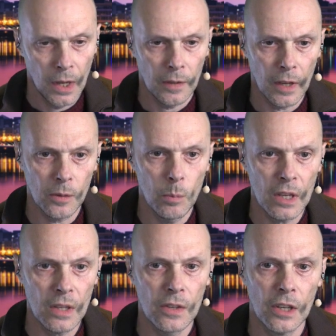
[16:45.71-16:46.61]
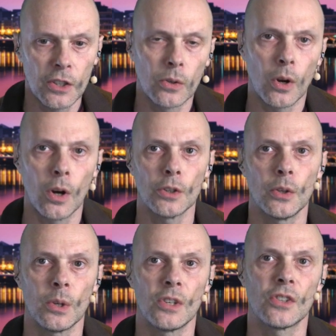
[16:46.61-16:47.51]
That means that your audio
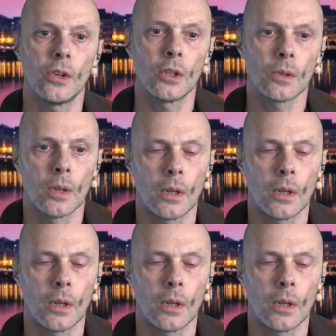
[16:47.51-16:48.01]
is on.